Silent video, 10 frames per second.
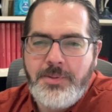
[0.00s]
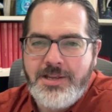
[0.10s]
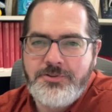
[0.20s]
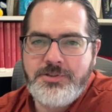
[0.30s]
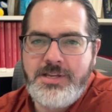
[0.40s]

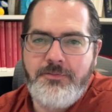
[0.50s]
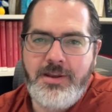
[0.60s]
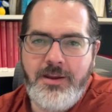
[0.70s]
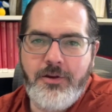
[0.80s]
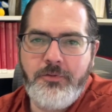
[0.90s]
Pastor Stephen
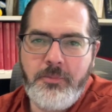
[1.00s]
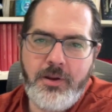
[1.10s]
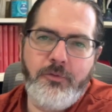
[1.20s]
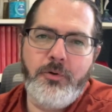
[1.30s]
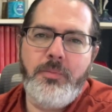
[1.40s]
here from
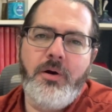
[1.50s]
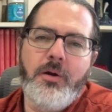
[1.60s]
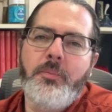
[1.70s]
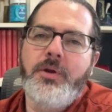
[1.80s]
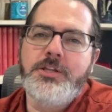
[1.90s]
Guilford
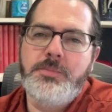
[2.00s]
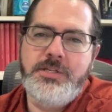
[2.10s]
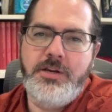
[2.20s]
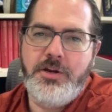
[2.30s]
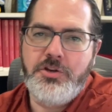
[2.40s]
Park
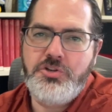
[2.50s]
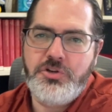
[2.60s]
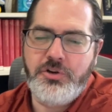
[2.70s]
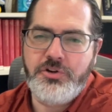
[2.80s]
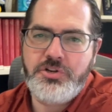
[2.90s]
Presbyterian
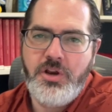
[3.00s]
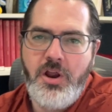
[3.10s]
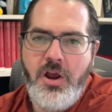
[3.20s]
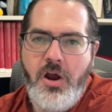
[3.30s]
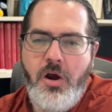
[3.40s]
Church.
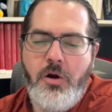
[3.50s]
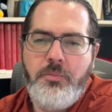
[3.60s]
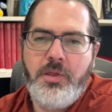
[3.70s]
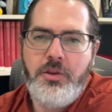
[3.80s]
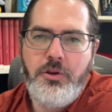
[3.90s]

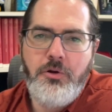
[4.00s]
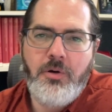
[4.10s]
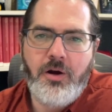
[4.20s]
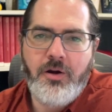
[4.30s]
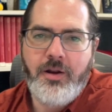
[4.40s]
Hope that you
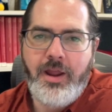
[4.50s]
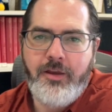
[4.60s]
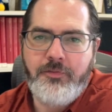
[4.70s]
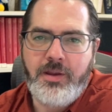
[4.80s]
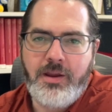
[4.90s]
are
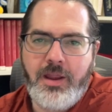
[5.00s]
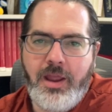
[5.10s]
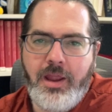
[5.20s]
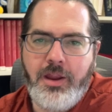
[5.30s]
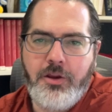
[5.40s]
having
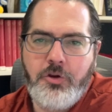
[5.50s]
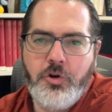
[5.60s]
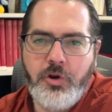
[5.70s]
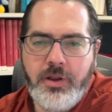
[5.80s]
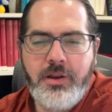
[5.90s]
a
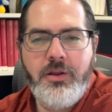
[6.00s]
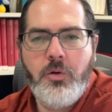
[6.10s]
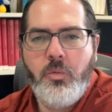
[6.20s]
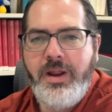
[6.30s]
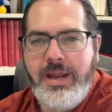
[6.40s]
good
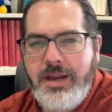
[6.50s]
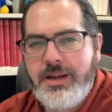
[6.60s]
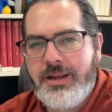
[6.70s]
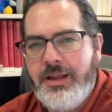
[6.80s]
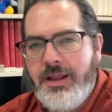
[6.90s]

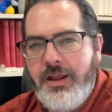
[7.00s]
week.